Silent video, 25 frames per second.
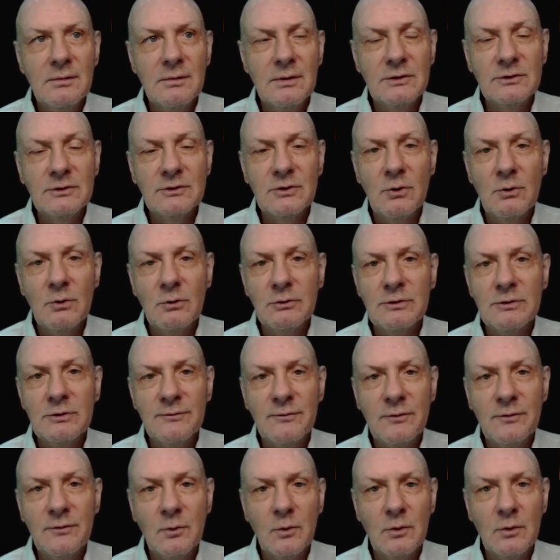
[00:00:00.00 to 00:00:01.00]
is a whole
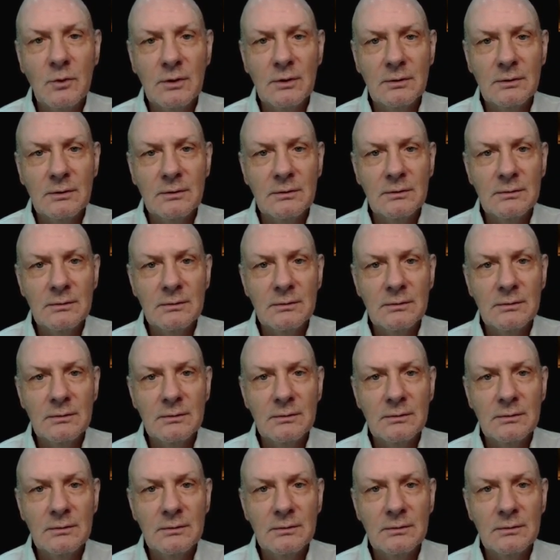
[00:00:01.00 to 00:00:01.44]
different world.